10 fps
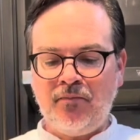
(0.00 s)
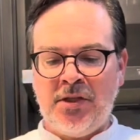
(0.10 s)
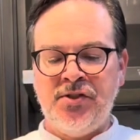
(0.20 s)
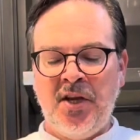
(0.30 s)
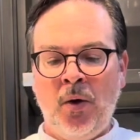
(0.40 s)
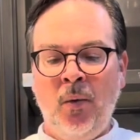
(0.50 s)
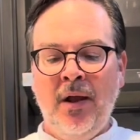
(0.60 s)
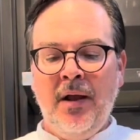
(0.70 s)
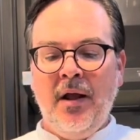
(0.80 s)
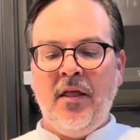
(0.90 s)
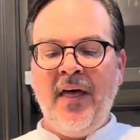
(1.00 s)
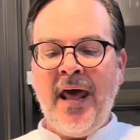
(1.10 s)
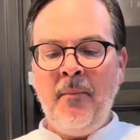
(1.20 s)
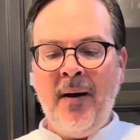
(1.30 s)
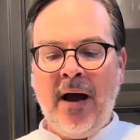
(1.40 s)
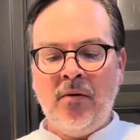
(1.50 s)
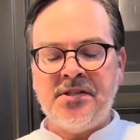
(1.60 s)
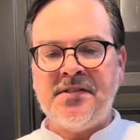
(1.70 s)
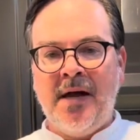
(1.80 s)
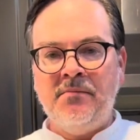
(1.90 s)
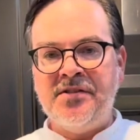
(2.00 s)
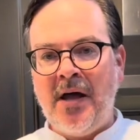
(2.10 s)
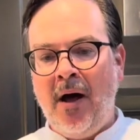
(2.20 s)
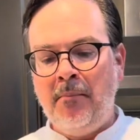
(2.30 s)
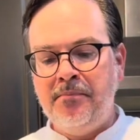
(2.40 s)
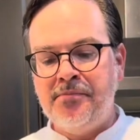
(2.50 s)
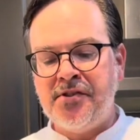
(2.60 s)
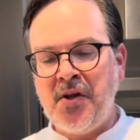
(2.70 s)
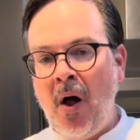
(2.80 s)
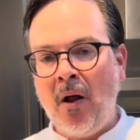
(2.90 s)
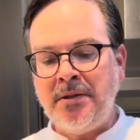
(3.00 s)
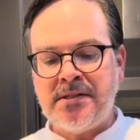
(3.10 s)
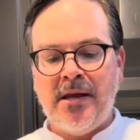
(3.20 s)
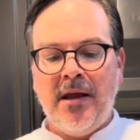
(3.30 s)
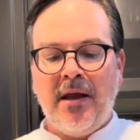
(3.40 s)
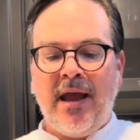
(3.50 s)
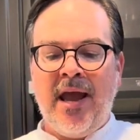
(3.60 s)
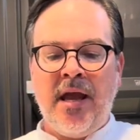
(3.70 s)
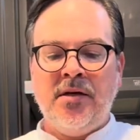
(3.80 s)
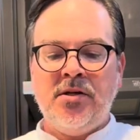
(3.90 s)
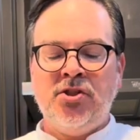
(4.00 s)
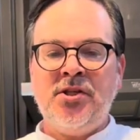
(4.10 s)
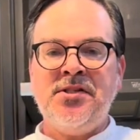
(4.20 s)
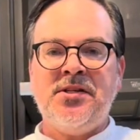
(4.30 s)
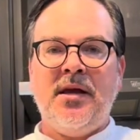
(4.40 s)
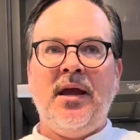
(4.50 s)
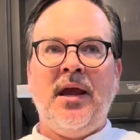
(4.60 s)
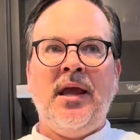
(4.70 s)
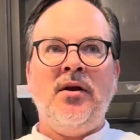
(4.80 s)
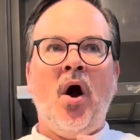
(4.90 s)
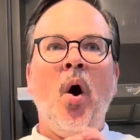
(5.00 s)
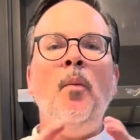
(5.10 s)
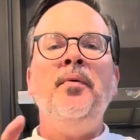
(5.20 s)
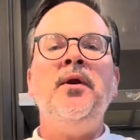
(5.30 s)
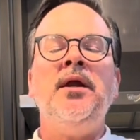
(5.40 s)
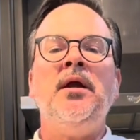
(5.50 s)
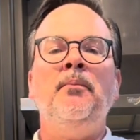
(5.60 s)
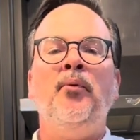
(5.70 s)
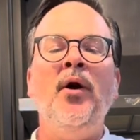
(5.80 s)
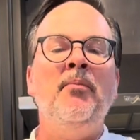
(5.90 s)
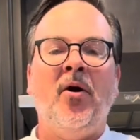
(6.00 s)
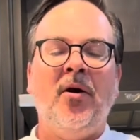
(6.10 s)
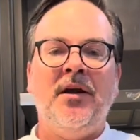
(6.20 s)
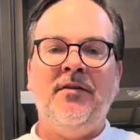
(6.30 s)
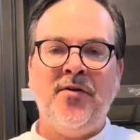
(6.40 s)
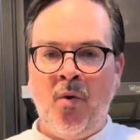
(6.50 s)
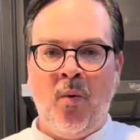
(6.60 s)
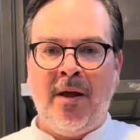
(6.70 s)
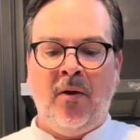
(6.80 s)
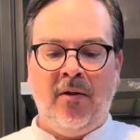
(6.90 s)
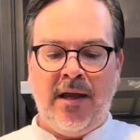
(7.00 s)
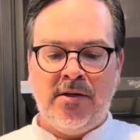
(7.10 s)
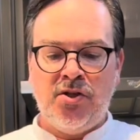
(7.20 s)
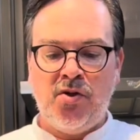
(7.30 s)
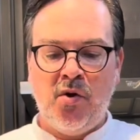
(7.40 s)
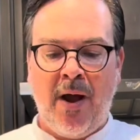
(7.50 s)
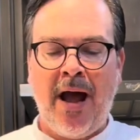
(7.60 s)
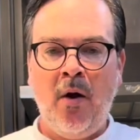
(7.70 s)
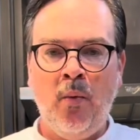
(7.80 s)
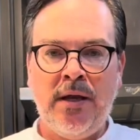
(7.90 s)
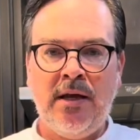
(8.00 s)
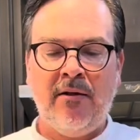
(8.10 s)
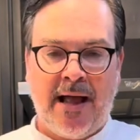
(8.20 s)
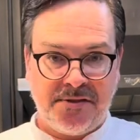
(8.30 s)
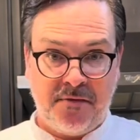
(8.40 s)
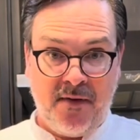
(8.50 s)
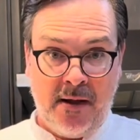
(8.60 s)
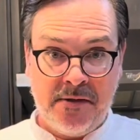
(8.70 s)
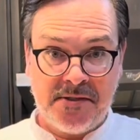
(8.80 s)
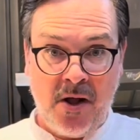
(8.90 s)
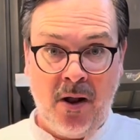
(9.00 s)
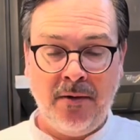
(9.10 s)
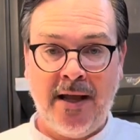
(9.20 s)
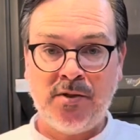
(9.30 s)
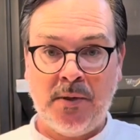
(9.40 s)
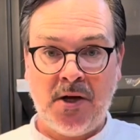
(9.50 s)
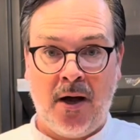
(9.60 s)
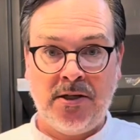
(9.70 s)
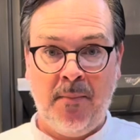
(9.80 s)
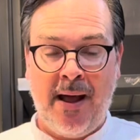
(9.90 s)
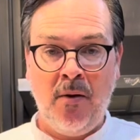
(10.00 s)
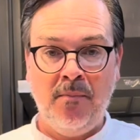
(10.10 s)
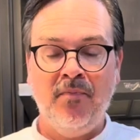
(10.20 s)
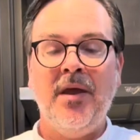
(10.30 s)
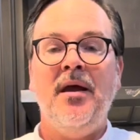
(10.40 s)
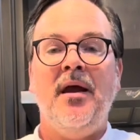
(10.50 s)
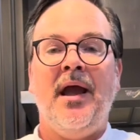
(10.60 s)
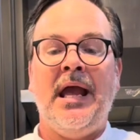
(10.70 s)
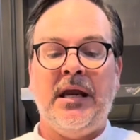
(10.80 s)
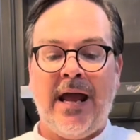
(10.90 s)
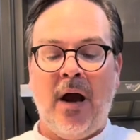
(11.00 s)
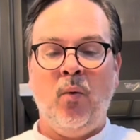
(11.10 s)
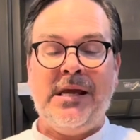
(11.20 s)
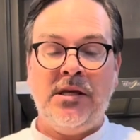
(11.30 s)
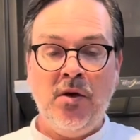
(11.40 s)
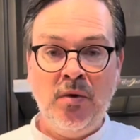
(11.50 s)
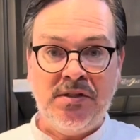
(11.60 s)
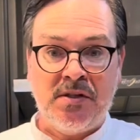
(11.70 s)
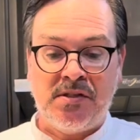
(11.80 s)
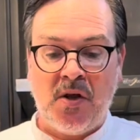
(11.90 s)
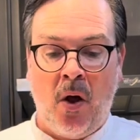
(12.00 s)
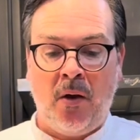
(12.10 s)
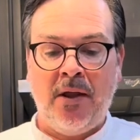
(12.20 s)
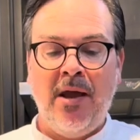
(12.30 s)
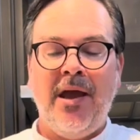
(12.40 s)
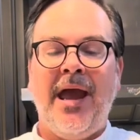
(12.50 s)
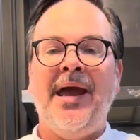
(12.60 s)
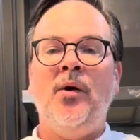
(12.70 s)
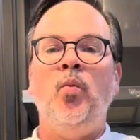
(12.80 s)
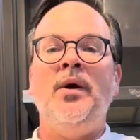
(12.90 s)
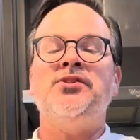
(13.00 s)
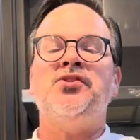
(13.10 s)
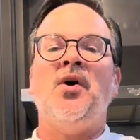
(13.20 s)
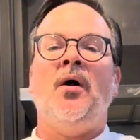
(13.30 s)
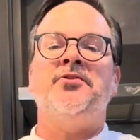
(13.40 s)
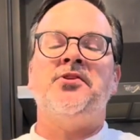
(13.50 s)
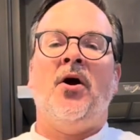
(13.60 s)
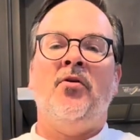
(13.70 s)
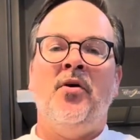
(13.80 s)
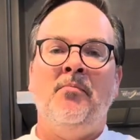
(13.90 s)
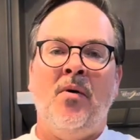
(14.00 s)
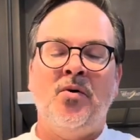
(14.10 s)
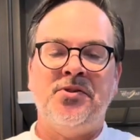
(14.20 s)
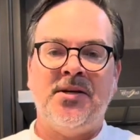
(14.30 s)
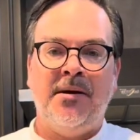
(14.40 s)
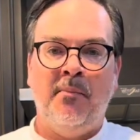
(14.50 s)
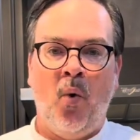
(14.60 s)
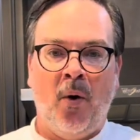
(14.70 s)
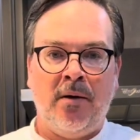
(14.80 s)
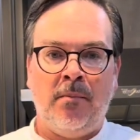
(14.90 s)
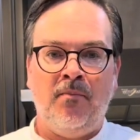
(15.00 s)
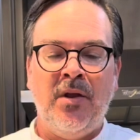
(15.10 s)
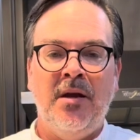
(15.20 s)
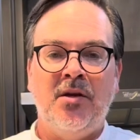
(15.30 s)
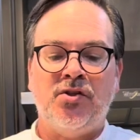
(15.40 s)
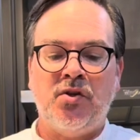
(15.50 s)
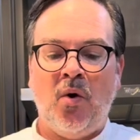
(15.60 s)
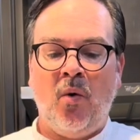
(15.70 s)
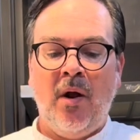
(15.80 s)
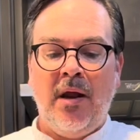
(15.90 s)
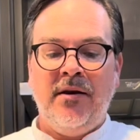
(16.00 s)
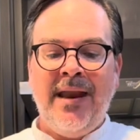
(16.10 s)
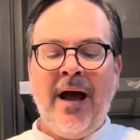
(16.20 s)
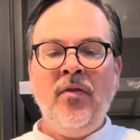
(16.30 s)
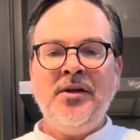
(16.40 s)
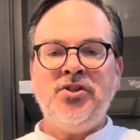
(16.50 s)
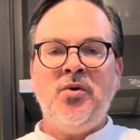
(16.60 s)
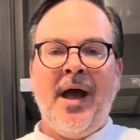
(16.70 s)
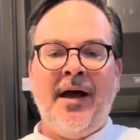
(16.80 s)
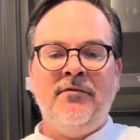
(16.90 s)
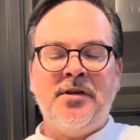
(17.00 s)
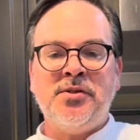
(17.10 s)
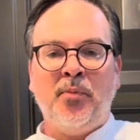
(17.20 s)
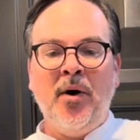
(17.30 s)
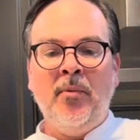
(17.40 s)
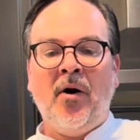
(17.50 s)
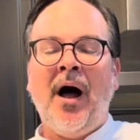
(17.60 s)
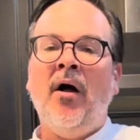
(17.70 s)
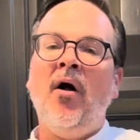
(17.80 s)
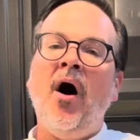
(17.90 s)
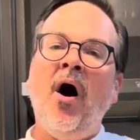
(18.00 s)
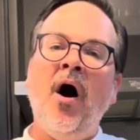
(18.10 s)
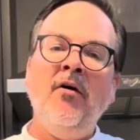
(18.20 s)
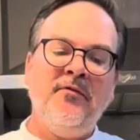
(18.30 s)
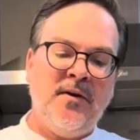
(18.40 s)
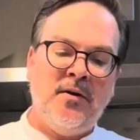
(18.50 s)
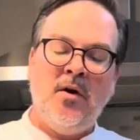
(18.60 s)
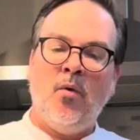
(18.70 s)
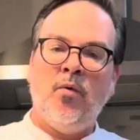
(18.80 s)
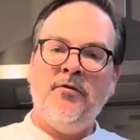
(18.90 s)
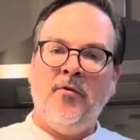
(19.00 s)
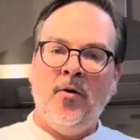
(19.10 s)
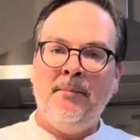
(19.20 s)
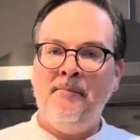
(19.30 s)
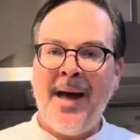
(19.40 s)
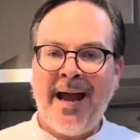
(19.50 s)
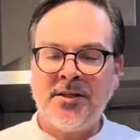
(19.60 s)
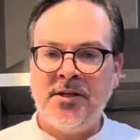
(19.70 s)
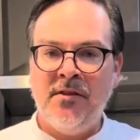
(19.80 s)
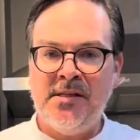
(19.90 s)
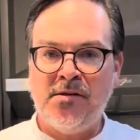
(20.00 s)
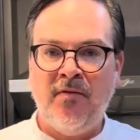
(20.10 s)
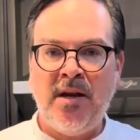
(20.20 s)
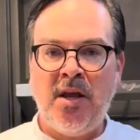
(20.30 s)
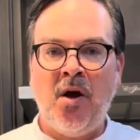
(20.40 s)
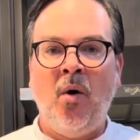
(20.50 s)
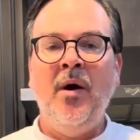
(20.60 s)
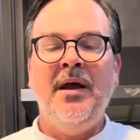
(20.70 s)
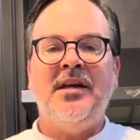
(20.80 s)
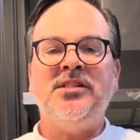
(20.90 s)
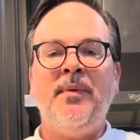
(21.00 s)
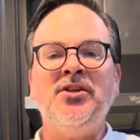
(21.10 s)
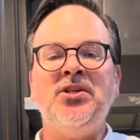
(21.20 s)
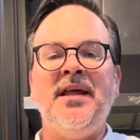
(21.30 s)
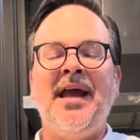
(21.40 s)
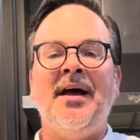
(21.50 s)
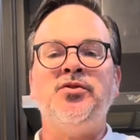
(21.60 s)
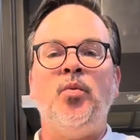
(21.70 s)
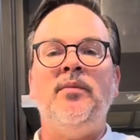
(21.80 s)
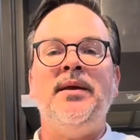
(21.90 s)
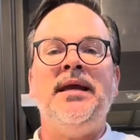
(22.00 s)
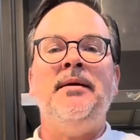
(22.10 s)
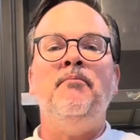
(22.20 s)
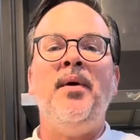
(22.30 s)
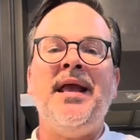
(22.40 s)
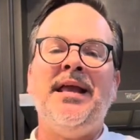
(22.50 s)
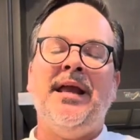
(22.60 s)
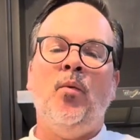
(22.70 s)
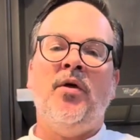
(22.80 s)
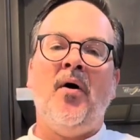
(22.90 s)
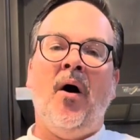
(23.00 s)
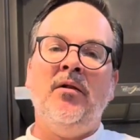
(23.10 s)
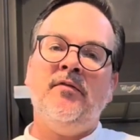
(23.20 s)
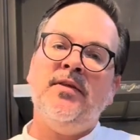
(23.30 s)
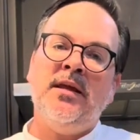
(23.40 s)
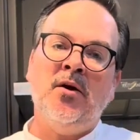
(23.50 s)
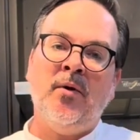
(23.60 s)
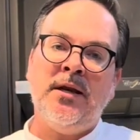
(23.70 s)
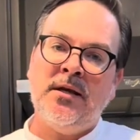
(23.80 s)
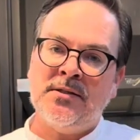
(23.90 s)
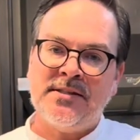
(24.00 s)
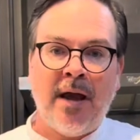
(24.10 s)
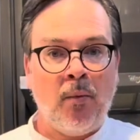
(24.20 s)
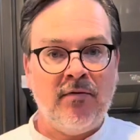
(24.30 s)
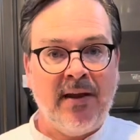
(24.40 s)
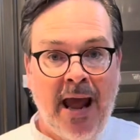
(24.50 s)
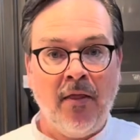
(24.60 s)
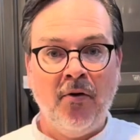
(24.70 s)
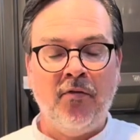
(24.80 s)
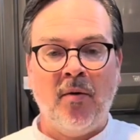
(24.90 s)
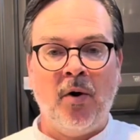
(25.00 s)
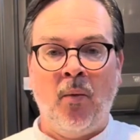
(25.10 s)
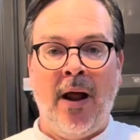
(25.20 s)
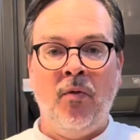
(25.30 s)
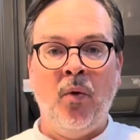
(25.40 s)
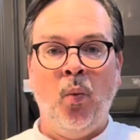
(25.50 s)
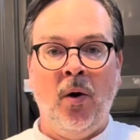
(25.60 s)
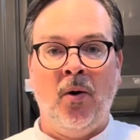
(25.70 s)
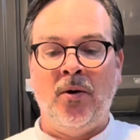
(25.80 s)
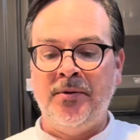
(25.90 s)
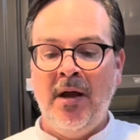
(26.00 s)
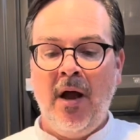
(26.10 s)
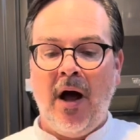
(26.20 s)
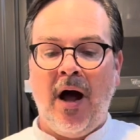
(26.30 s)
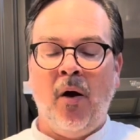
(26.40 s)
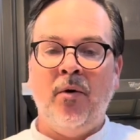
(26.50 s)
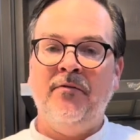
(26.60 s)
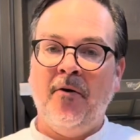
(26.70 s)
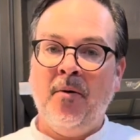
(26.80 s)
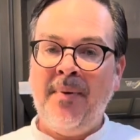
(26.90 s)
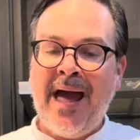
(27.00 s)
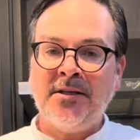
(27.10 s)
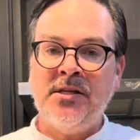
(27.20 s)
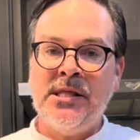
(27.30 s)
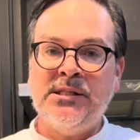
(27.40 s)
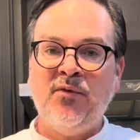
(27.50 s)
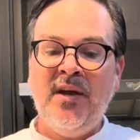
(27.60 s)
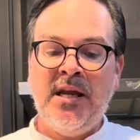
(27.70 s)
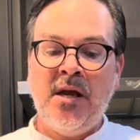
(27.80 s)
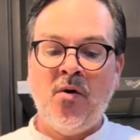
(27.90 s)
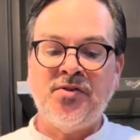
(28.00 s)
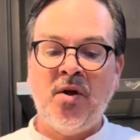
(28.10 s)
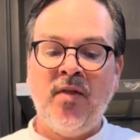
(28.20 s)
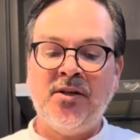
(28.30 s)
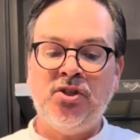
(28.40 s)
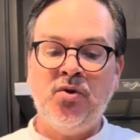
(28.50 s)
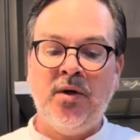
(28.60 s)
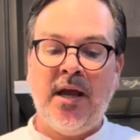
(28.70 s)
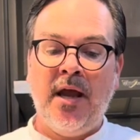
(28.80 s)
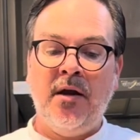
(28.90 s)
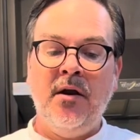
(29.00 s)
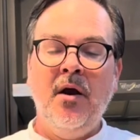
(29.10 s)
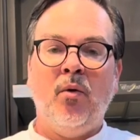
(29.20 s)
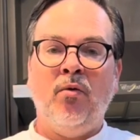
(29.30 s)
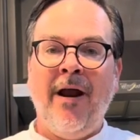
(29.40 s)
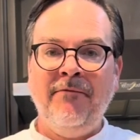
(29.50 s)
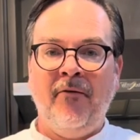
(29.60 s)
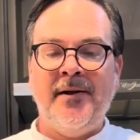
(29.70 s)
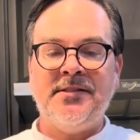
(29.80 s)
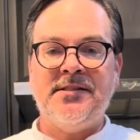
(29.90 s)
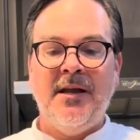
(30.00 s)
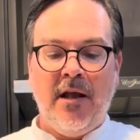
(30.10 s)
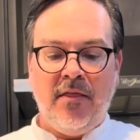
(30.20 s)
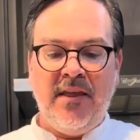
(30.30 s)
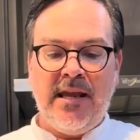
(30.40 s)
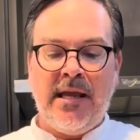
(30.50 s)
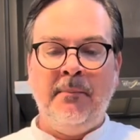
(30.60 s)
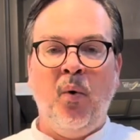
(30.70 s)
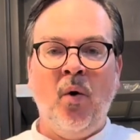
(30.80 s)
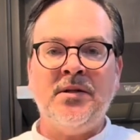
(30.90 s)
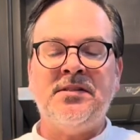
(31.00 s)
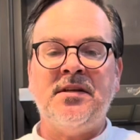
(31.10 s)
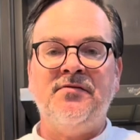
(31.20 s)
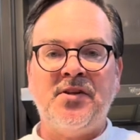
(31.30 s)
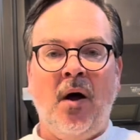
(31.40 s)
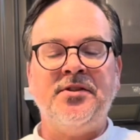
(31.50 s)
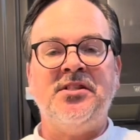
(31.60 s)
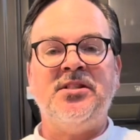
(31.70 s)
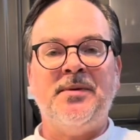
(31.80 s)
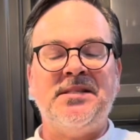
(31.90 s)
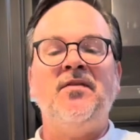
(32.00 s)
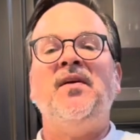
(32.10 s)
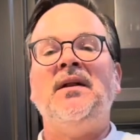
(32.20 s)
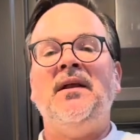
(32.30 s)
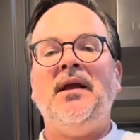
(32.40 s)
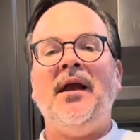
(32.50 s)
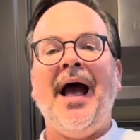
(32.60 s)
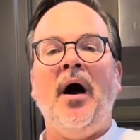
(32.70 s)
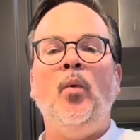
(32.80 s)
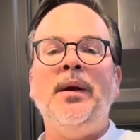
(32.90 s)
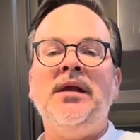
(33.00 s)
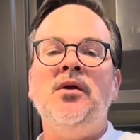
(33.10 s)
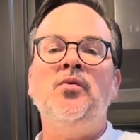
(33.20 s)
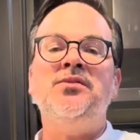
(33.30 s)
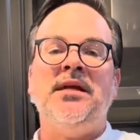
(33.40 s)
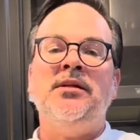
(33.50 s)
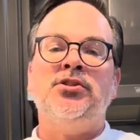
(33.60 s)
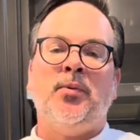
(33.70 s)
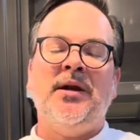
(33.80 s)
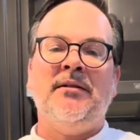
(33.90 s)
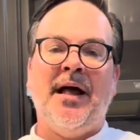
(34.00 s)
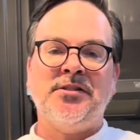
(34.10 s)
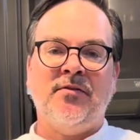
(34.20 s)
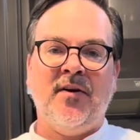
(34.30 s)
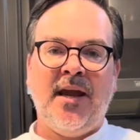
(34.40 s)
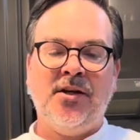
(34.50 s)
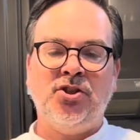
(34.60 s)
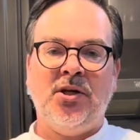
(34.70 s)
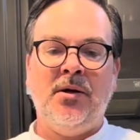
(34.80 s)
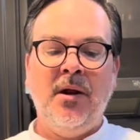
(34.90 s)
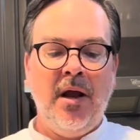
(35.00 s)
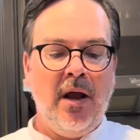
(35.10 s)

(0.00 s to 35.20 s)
So that about sums up salt, and just an opening primer, if you will, into how we classify the salt, as we talked about, and how we use the salt, and which salts are the most important. So now that you have this primer, I'll often refer back to this video, especially as we begin baking with all of the ingredients that we've gathered from around the world. I'll refer back to this video so that you can reference the importance of salts and specifically how we use each three classification.